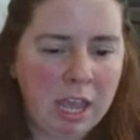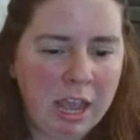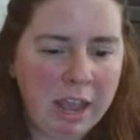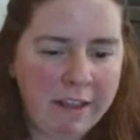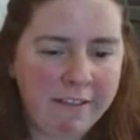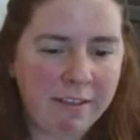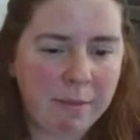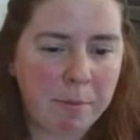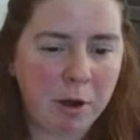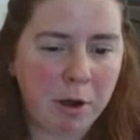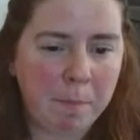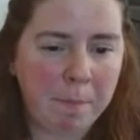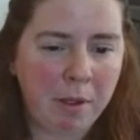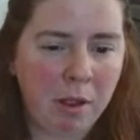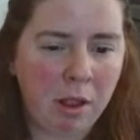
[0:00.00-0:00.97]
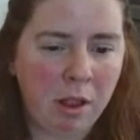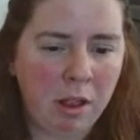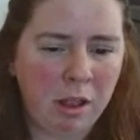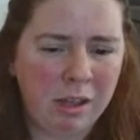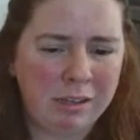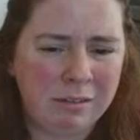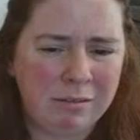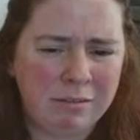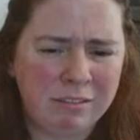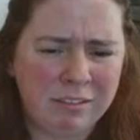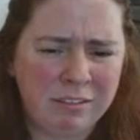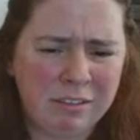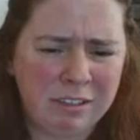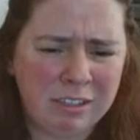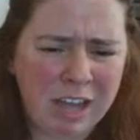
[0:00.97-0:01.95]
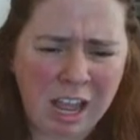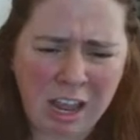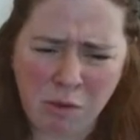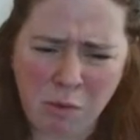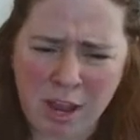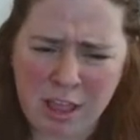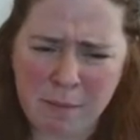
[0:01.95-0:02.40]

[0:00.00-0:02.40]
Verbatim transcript: It's the purple, not quite